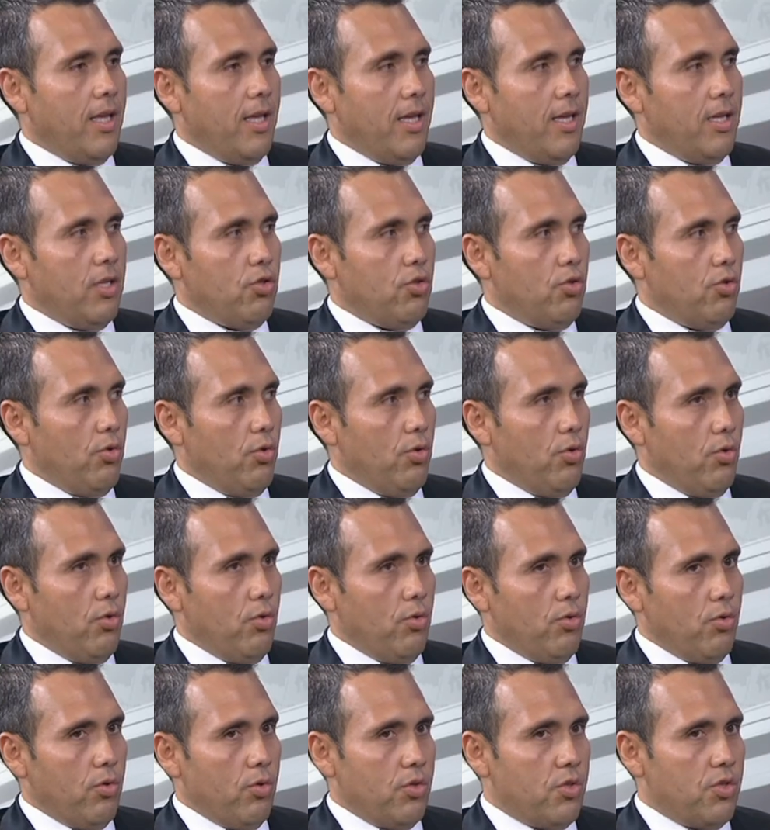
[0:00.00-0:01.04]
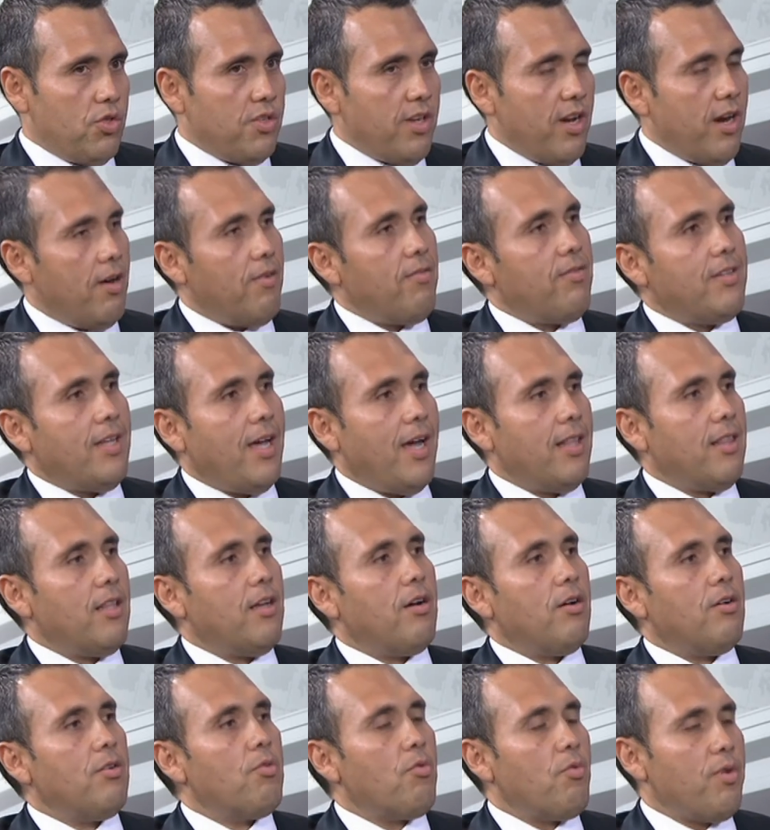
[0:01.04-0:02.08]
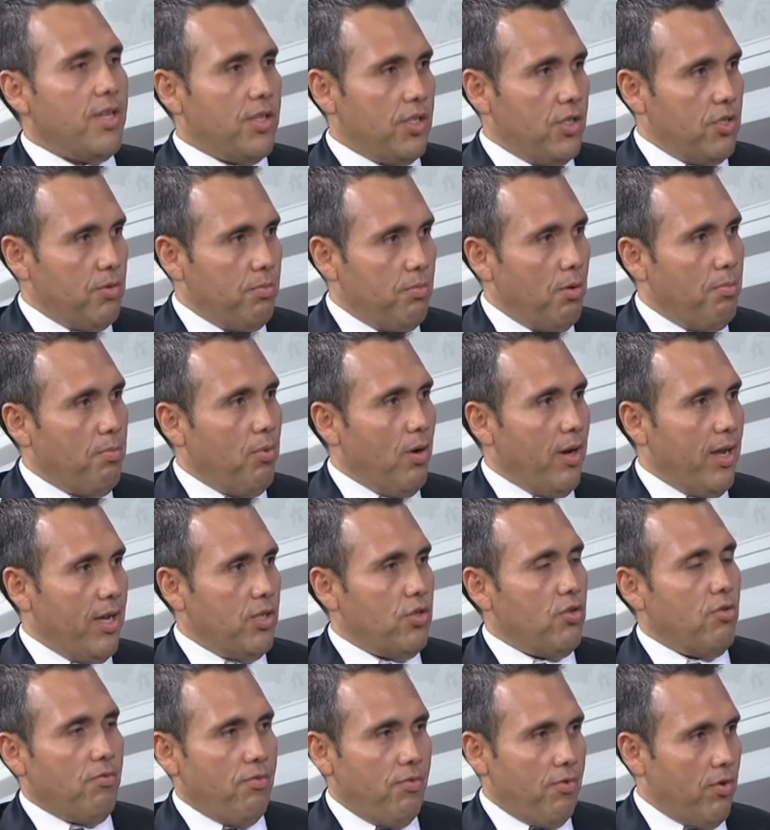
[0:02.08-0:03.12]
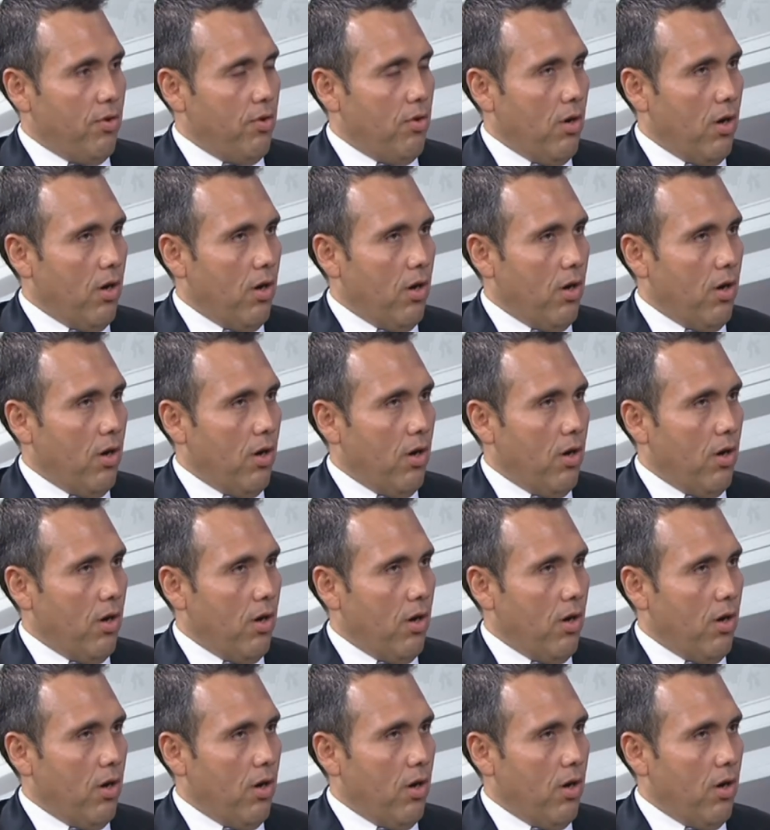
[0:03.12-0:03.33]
into serve that unreached population for